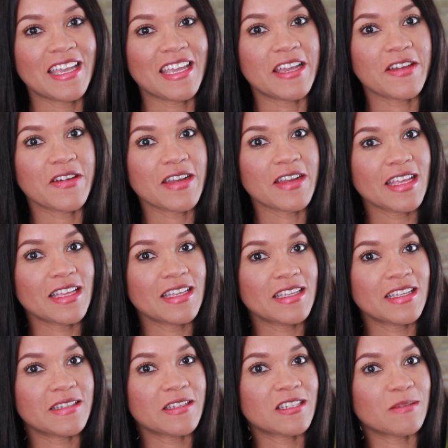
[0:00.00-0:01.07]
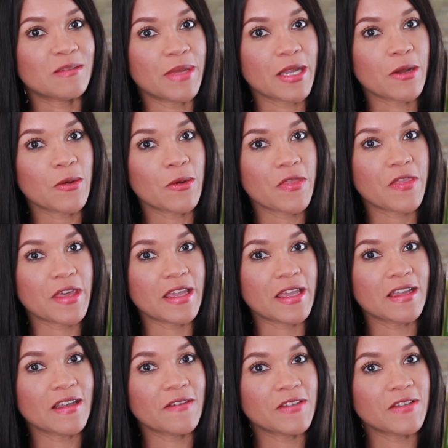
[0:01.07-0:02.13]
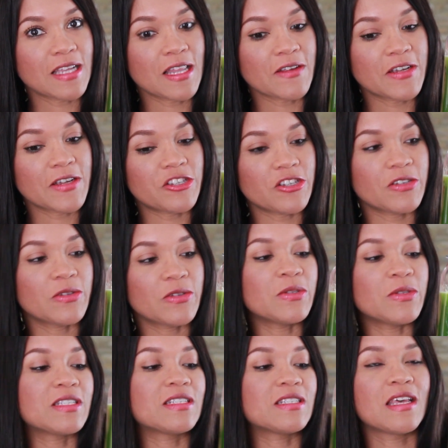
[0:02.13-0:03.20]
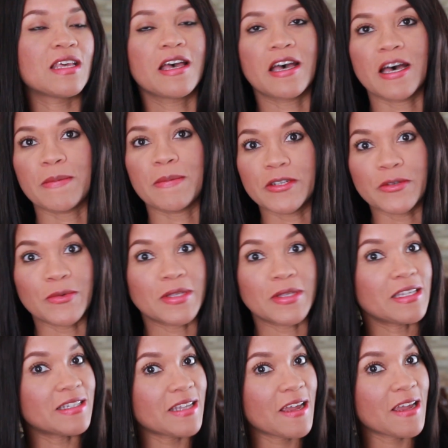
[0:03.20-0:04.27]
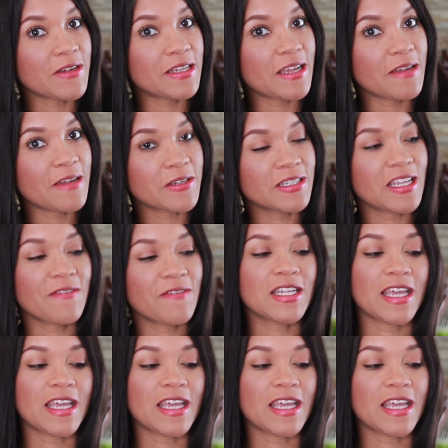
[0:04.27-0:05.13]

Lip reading: Here it is, this big old thing of celery juice. I've been doing this every day for 7